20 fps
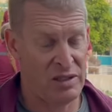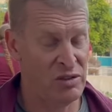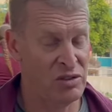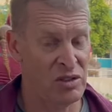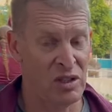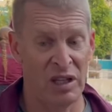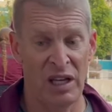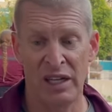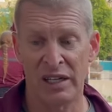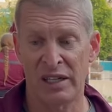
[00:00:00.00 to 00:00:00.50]
there's
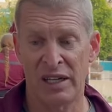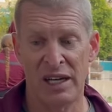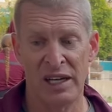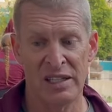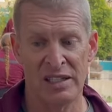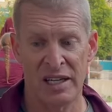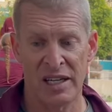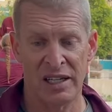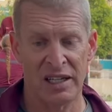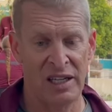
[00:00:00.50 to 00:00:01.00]
a lot of
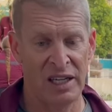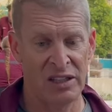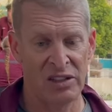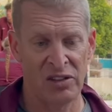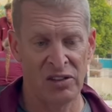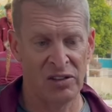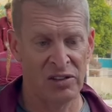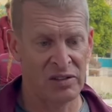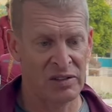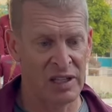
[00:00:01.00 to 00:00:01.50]
guys had
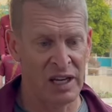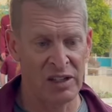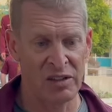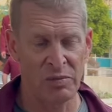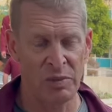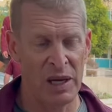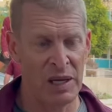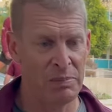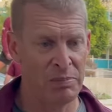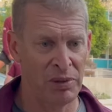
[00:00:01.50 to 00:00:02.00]
catches. Guys
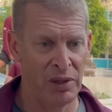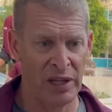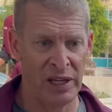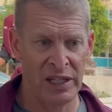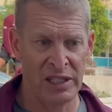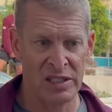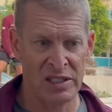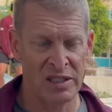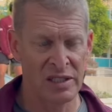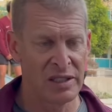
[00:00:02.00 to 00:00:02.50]
made
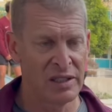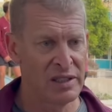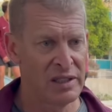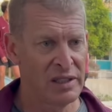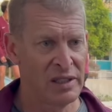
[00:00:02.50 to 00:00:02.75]
plays.